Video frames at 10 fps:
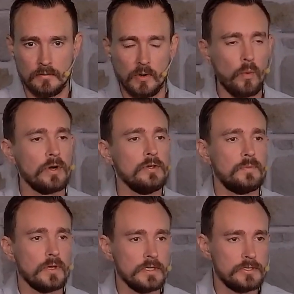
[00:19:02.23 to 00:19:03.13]
But where you
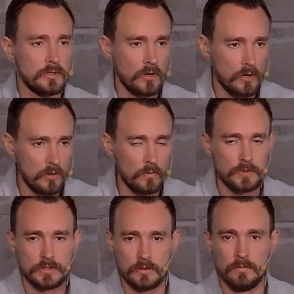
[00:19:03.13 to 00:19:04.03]
place your hope
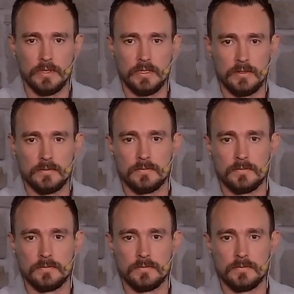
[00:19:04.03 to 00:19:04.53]
should be